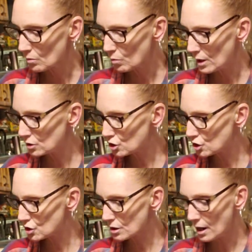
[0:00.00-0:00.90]

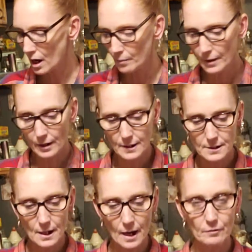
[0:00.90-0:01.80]
which, like I
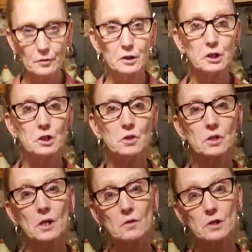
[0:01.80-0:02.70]
said, I really could use
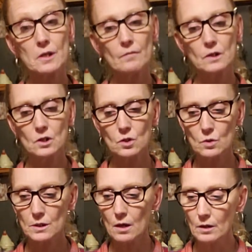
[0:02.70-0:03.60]
another 72
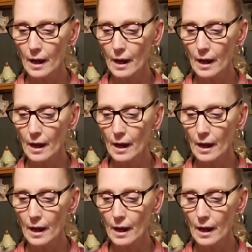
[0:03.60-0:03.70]
cell